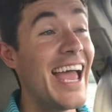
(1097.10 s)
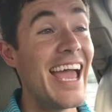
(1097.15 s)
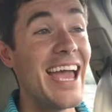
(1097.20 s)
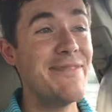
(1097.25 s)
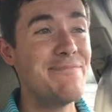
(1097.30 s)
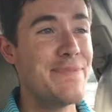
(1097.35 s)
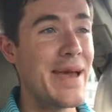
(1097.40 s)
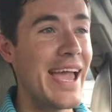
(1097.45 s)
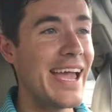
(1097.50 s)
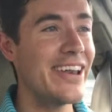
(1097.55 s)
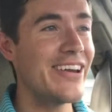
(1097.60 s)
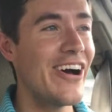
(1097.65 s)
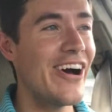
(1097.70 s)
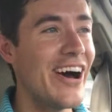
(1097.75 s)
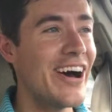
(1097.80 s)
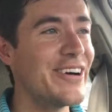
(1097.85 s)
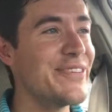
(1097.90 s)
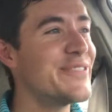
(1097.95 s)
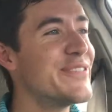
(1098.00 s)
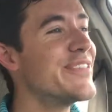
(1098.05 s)
It paid
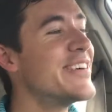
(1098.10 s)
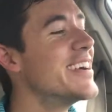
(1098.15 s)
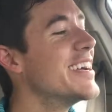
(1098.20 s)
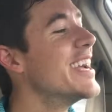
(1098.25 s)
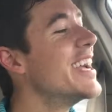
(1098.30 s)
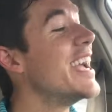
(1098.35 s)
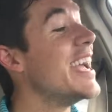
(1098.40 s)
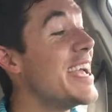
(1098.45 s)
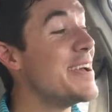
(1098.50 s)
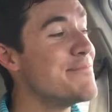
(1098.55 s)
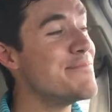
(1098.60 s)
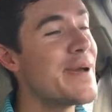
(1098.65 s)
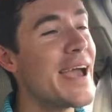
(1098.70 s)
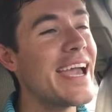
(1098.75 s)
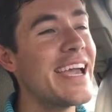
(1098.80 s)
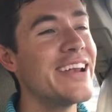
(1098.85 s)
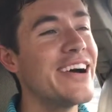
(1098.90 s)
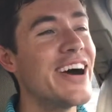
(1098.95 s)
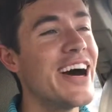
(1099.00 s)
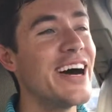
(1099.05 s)
off. It
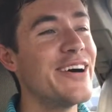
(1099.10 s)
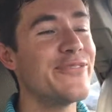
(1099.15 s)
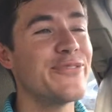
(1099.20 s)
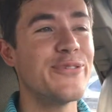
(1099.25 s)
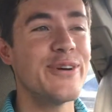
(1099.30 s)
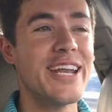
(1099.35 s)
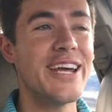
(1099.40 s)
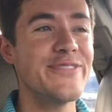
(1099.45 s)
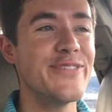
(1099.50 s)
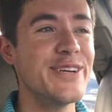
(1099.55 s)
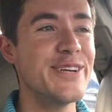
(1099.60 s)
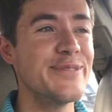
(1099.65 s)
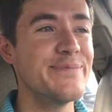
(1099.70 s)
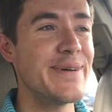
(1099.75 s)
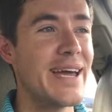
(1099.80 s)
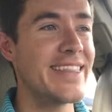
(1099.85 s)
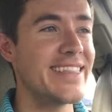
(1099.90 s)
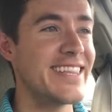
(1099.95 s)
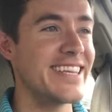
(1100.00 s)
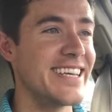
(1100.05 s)
paid off. Whatever your
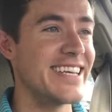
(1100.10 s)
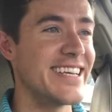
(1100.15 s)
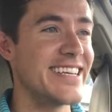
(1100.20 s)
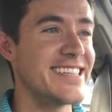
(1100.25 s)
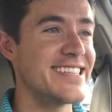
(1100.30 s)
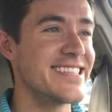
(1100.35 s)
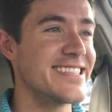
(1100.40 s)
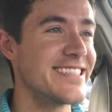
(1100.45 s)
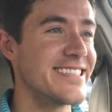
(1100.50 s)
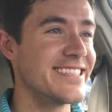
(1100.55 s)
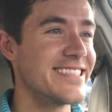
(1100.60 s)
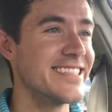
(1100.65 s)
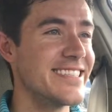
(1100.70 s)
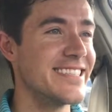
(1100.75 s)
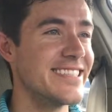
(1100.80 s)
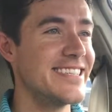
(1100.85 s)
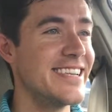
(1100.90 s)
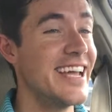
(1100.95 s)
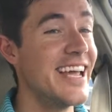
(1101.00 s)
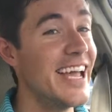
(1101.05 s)
method is,
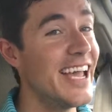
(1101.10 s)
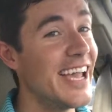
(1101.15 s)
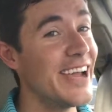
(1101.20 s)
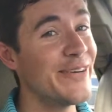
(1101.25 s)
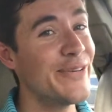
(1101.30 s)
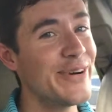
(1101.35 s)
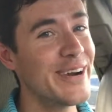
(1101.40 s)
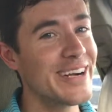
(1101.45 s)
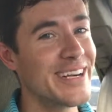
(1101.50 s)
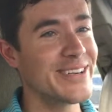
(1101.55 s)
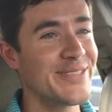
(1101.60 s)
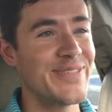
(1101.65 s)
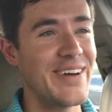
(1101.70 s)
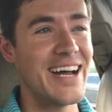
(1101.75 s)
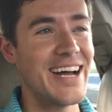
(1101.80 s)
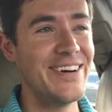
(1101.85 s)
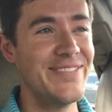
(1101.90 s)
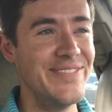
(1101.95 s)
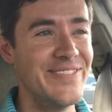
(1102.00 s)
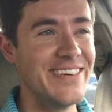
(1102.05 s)
it works,
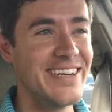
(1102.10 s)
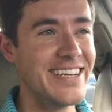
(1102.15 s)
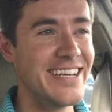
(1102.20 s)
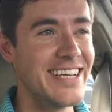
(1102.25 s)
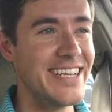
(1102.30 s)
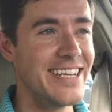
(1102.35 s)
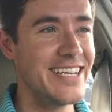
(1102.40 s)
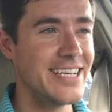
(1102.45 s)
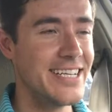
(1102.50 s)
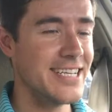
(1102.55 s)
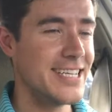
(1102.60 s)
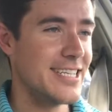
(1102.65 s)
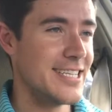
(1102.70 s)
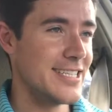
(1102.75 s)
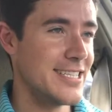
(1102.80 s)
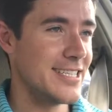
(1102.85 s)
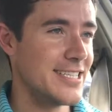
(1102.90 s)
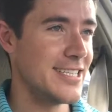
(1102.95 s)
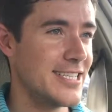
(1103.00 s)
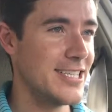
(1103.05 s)

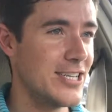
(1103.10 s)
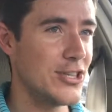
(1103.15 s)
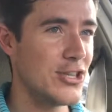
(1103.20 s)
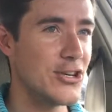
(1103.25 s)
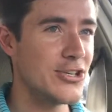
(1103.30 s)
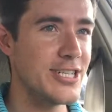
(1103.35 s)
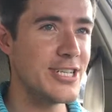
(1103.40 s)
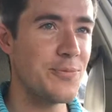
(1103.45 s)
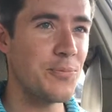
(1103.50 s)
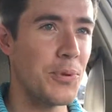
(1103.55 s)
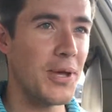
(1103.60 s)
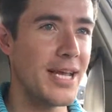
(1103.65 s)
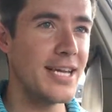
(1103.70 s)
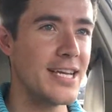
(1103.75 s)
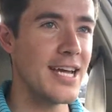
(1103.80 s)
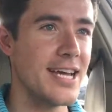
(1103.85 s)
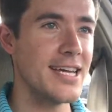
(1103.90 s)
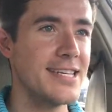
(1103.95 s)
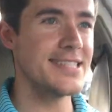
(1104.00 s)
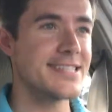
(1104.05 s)
Mom. Learning to play
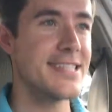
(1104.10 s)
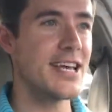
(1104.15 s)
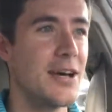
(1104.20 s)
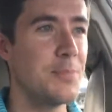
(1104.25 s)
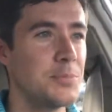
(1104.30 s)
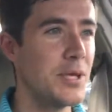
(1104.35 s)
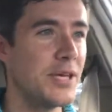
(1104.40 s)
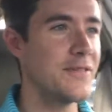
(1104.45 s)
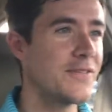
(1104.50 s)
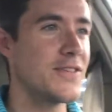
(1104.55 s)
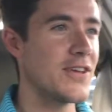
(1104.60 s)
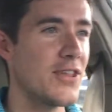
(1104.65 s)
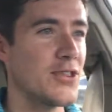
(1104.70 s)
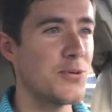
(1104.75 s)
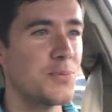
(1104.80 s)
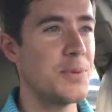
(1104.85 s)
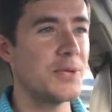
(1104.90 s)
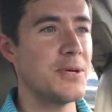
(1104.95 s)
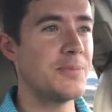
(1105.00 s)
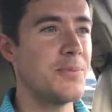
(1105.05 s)
nice, uplift
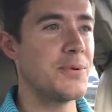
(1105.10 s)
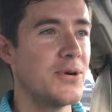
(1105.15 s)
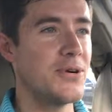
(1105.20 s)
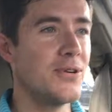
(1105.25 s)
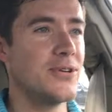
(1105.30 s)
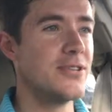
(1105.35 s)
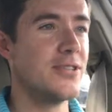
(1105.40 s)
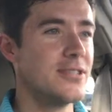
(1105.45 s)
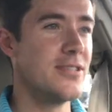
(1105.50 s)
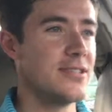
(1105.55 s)
other people.